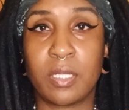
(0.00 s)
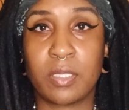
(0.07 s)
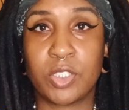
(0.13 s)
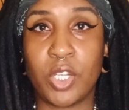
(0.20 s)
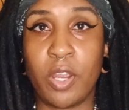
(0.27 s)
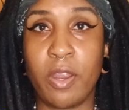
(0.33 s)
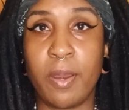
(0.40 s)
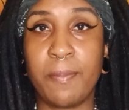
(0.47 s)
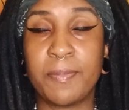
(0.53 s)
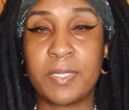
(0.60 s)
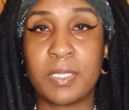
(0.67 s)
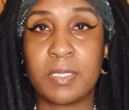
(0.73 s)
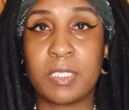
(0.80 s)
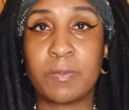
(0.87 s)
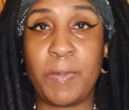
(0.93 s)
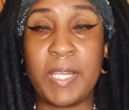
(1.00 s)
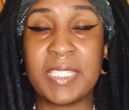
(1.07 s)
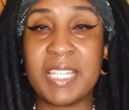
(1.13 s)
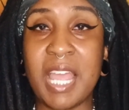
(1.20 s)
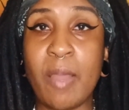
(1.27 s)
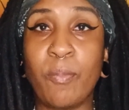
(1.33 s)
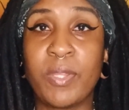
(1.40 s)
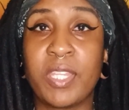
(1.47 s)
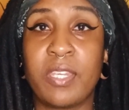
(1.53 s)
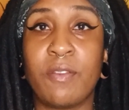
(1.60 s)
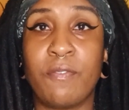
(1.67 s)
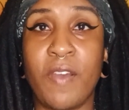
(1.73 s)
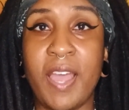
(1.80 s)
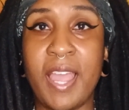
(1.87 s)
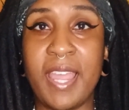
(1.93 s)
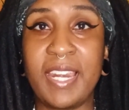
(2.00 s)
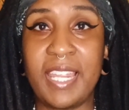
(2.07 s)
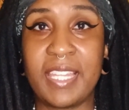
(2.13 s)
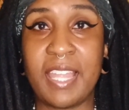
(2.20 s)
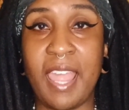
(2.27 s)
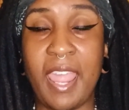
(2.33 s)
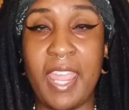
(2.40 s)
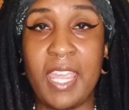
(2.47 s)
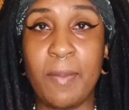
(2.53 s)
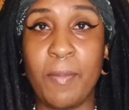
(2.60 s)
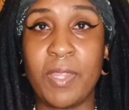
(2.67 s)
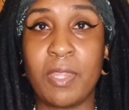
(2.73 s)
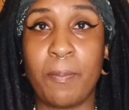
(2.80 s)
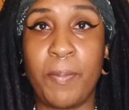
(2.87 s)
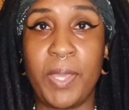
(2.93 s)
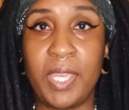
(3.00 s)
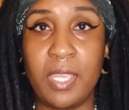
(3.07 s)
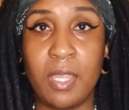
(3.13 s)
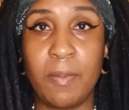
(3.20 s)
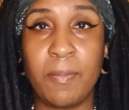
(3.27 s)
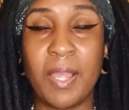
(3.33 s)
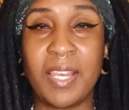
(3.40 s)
charms, spend time with the divine in the AM and the PM,